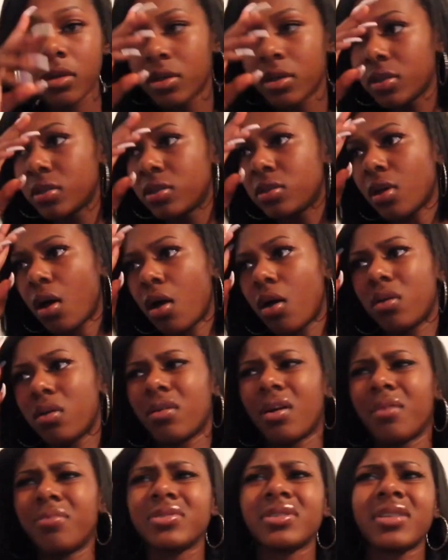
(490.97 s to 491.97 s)
So
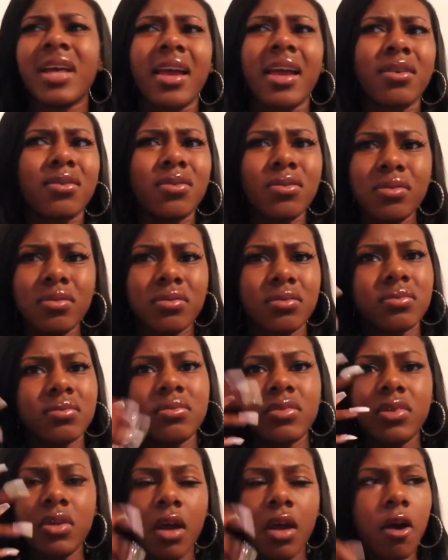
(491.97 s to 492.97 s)
I was like, cool,
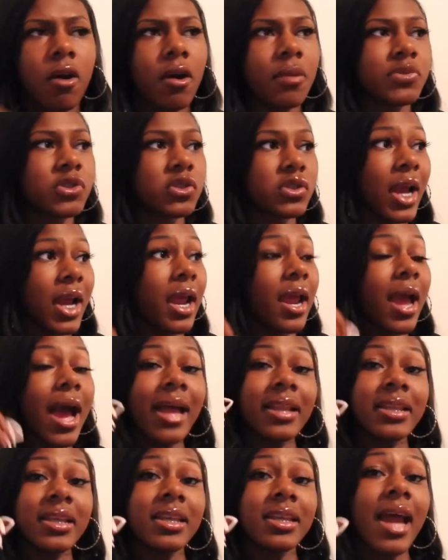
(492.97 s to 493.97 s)
you know, I'm straight.
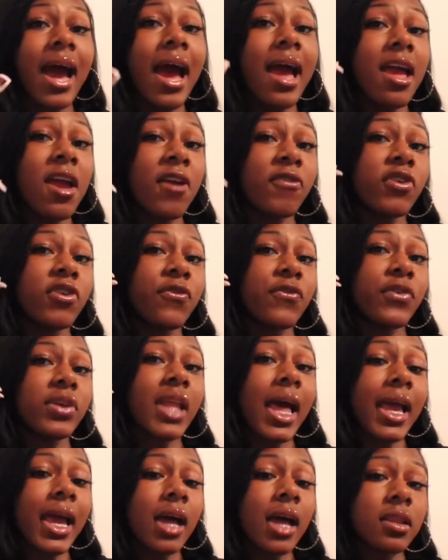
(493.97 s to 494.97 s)
I did not ever feel
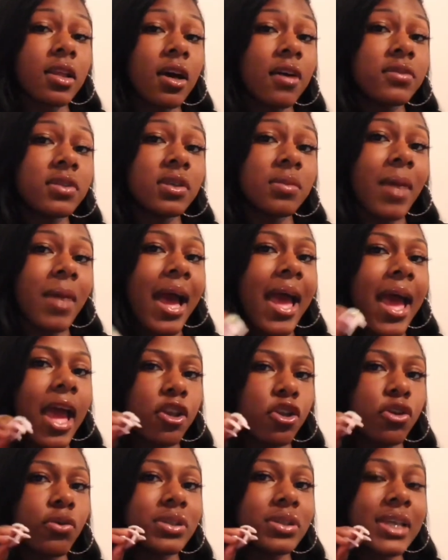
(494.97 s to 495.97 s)
like I loved him. I had
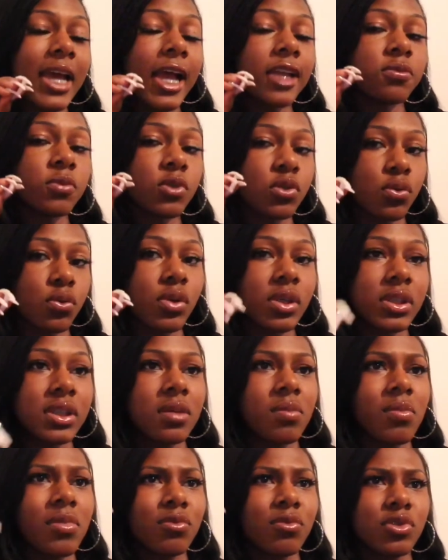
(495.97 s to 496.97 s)
no attachment towards
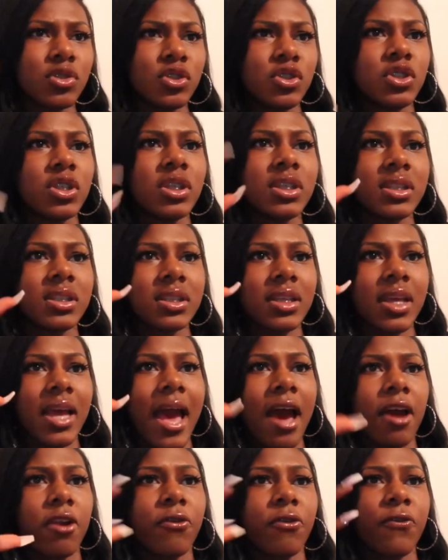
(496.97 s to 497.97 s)
him. It was just
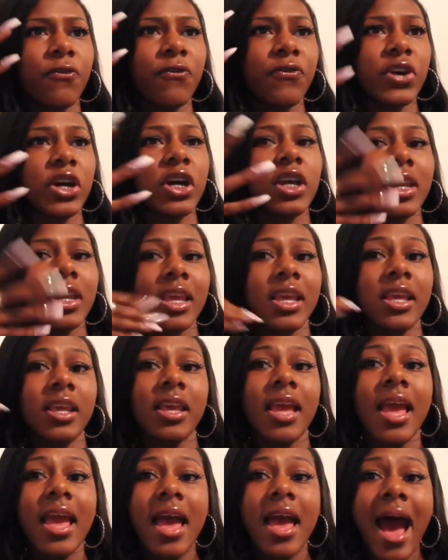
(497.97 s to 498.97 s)
out of fun.
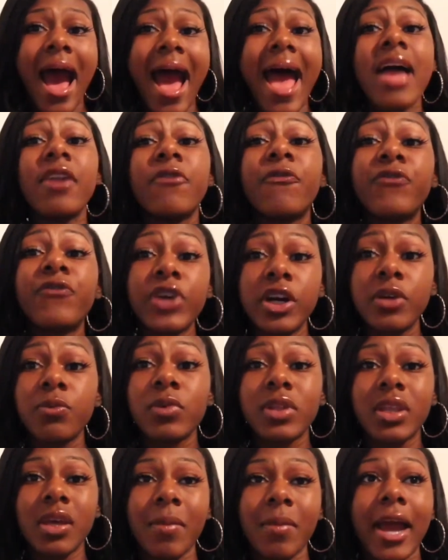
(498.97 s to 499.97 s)
I had fun
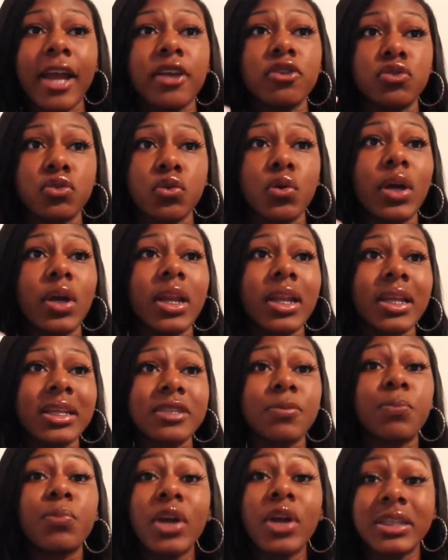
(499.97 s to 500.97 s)
with him. I enjoyed his
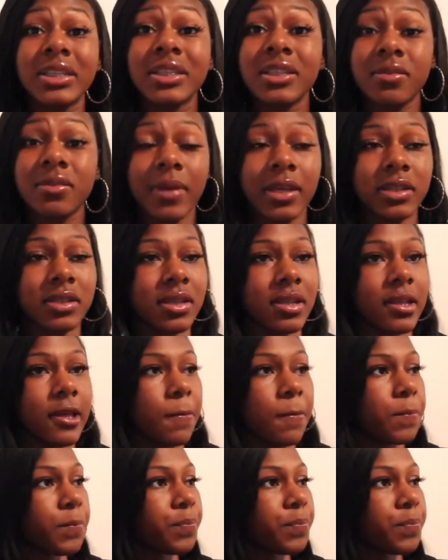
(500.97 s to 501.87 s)
presence, basically.